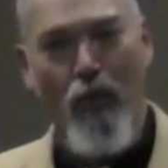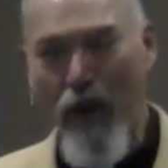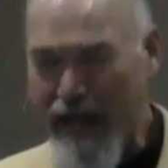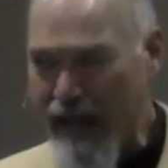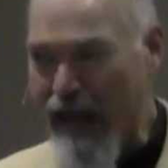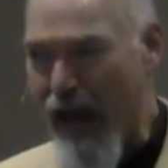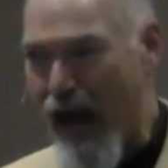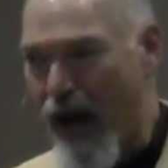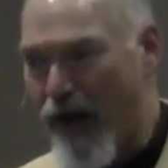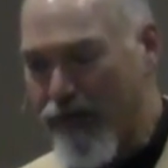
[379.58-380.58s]

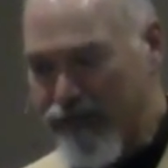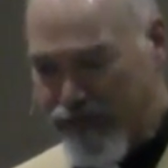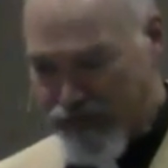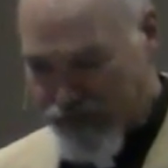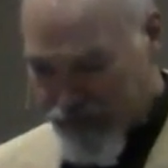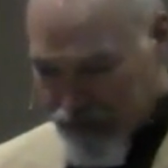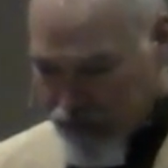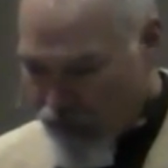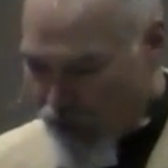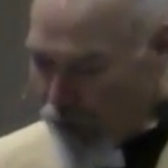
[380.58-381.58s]
WikiHow,
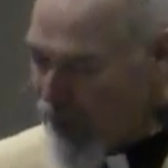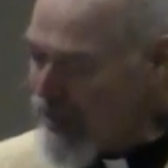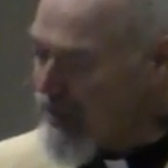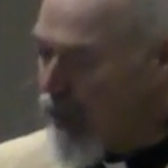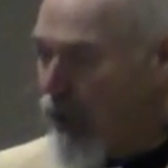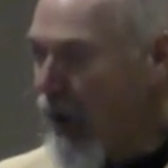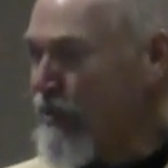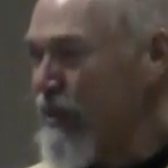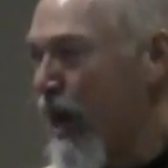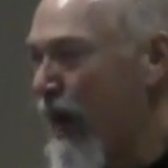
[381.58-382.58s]
which is a
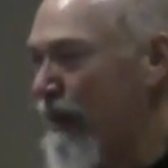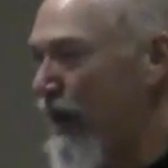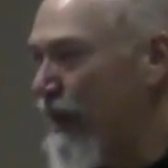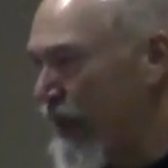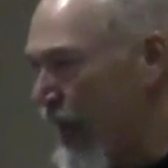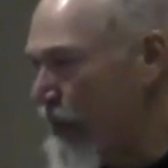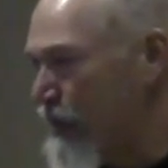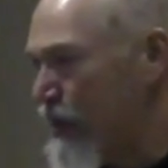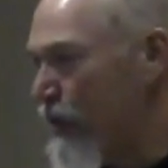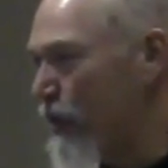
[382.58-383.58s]
website that
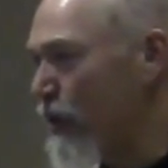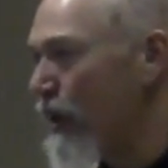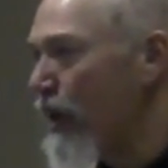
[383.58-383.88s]
claims to